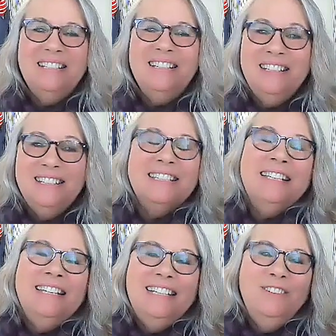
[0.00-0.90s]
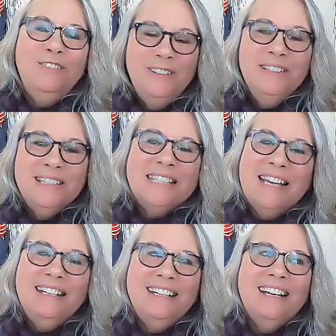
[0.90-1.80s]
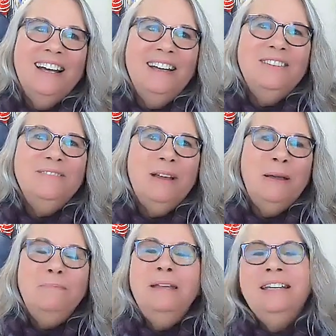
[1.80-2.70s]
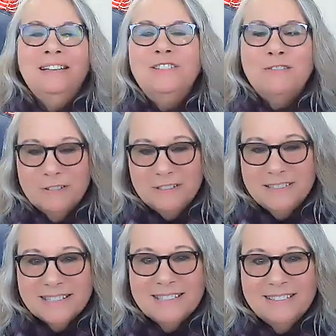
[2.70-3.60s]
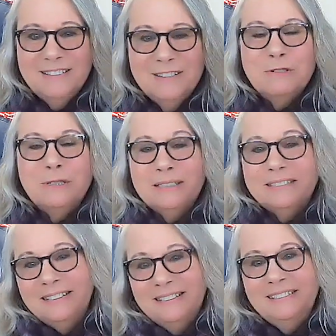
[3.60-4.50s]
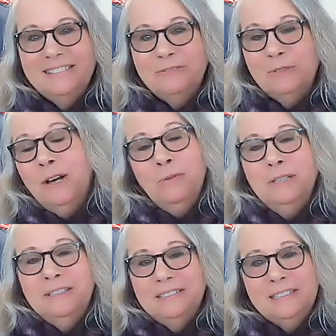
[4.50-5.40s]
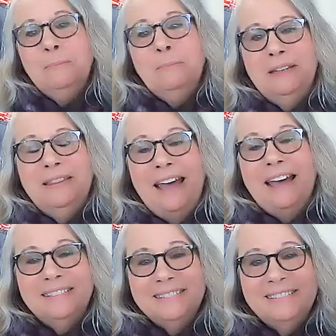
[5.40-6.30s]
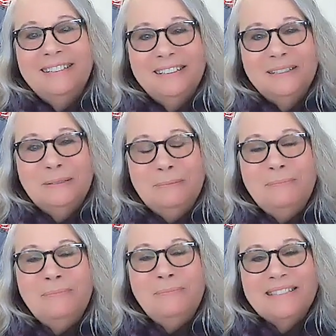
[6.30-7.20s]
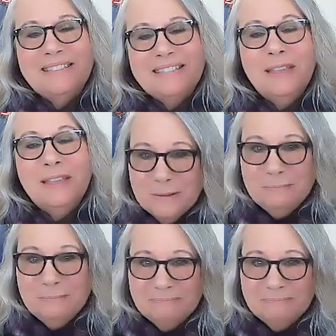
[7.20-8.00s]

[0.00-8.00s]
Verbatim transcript: it is it feels like i i'm making a difference in the world and we all want a little bit of that um, so thank you